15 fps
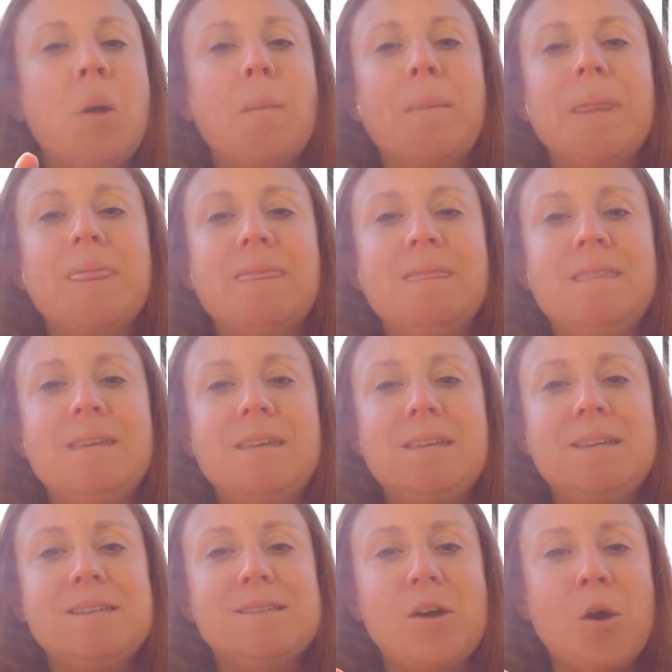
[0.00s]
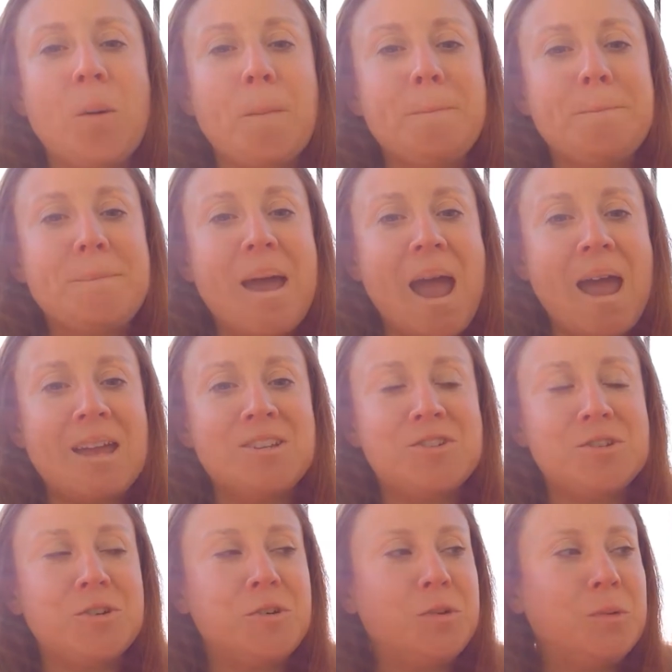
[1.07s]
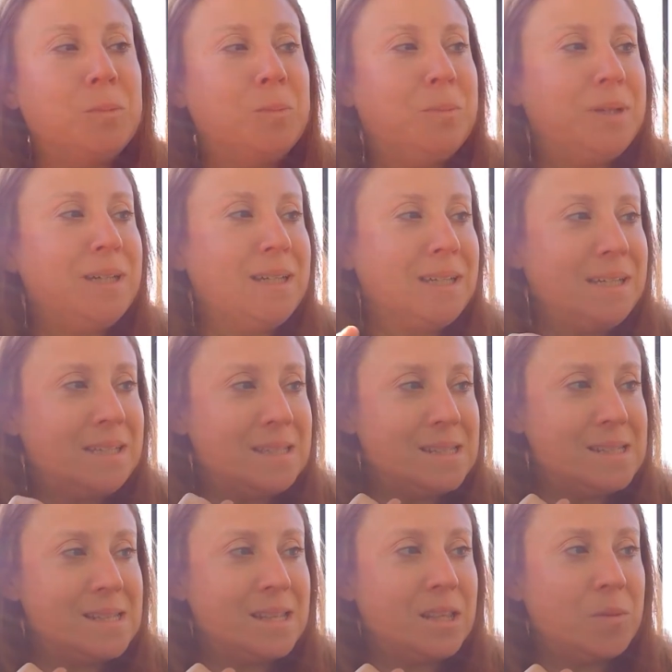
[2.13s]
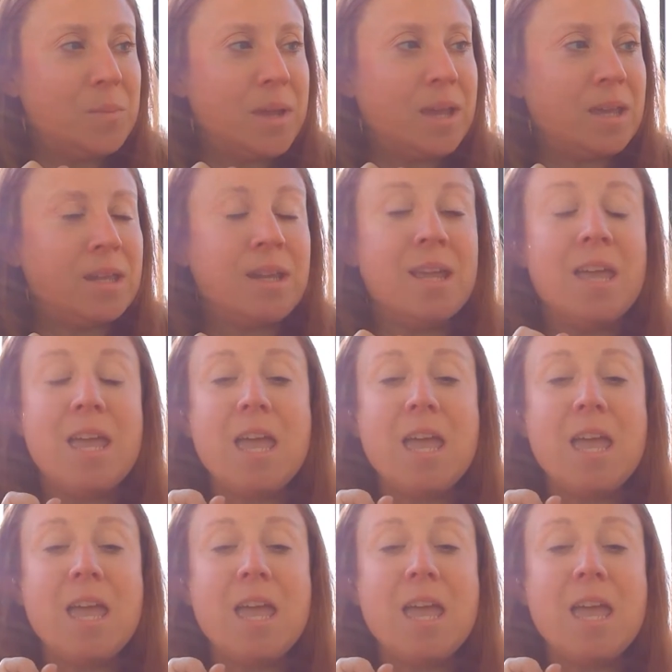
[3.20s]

But these are magical beans," said the man.